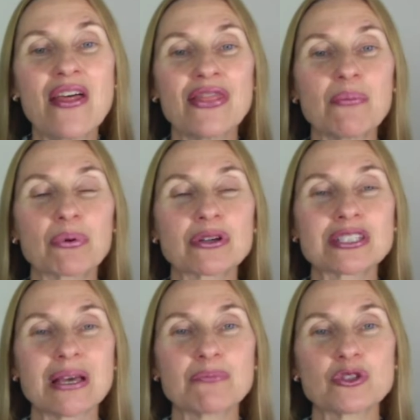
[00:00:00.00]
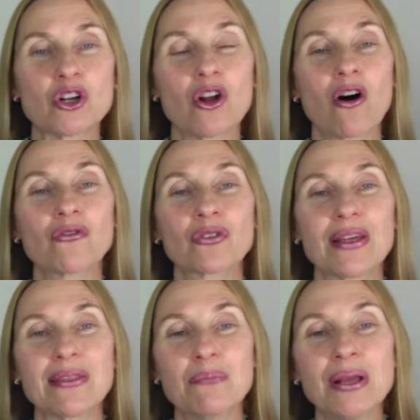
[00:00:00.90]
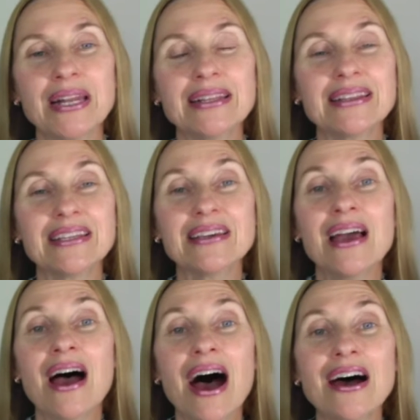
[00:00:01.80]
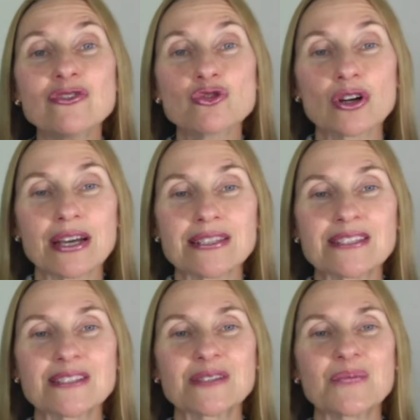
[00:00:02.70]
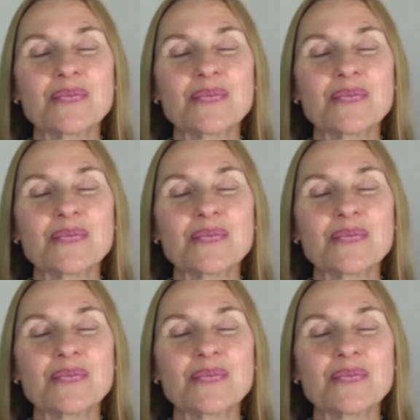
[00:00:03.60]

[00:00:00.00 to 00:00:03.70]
the perception of credibility, and trust.